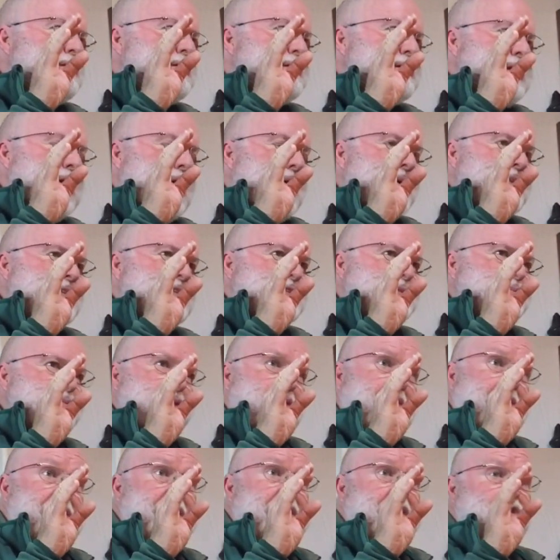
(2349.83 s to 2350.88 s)
saddens me.
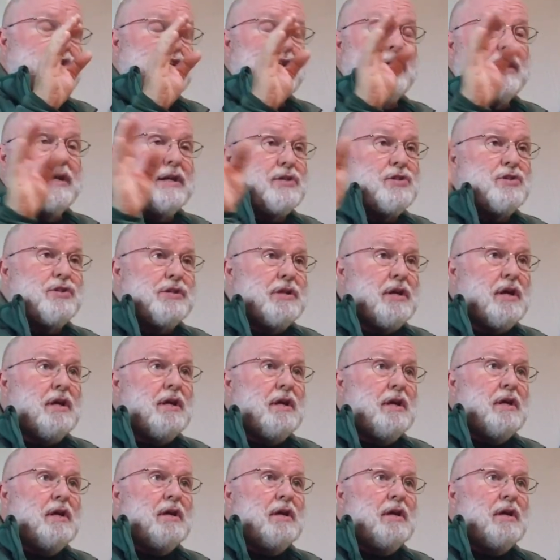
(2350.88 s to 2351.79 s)
I actually listen to